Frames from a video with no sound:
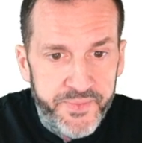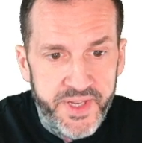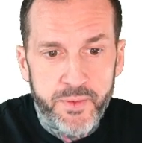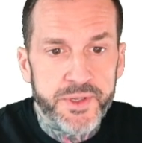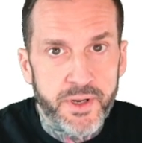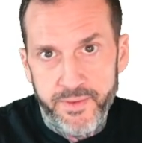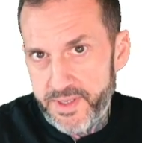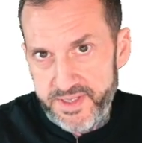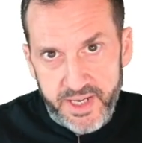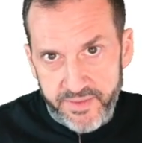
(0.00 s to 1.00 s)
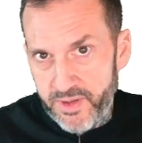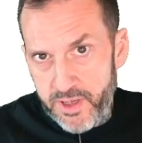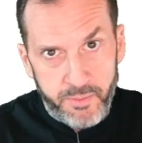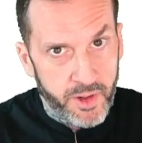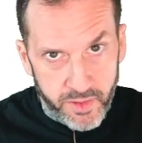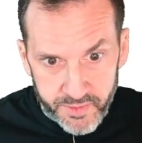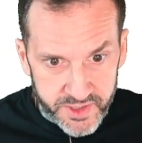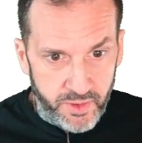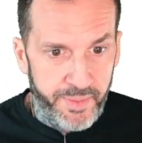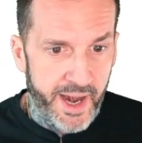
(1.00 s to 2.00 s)
SQL Server just didn't even come close
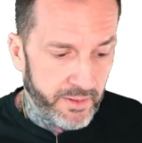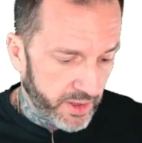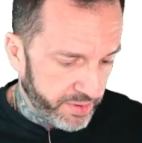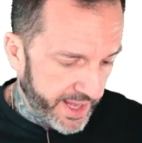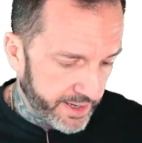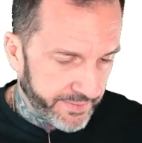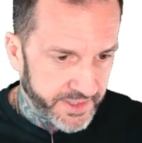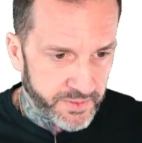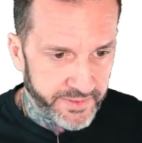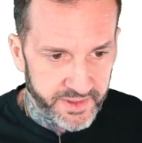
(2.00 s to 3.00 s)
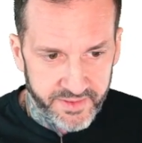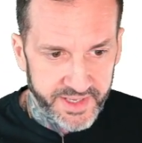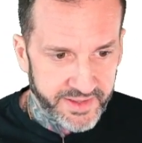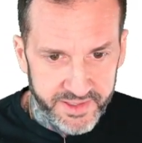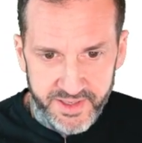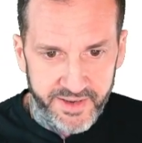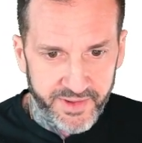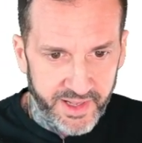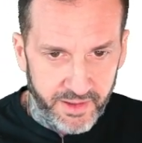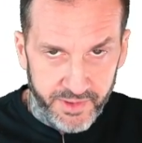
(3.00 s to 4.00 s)
to a parallel plan on this one. They're, they're like, there's not
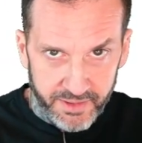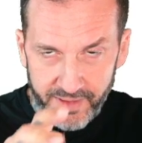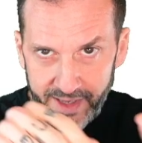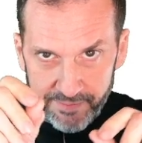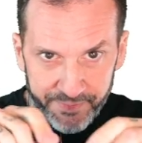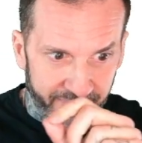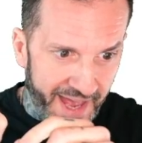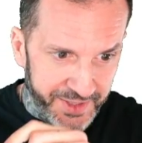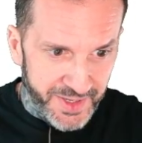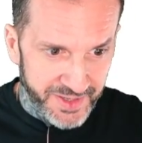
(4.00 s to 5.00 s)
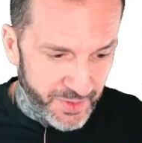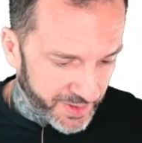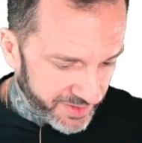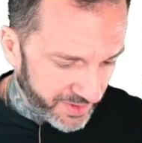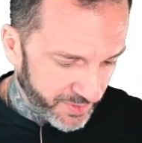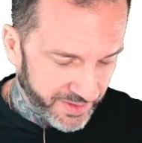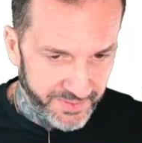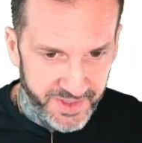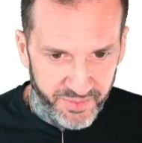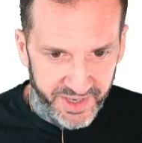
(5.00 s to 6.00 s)
even like a little like edging you could do to,
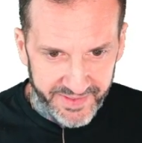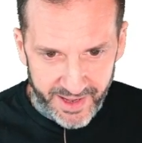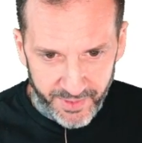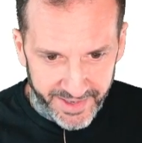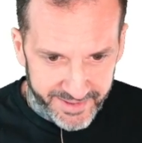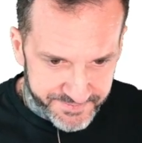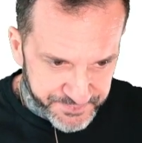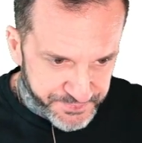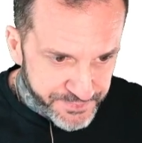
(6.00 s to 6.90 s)
bring that one up.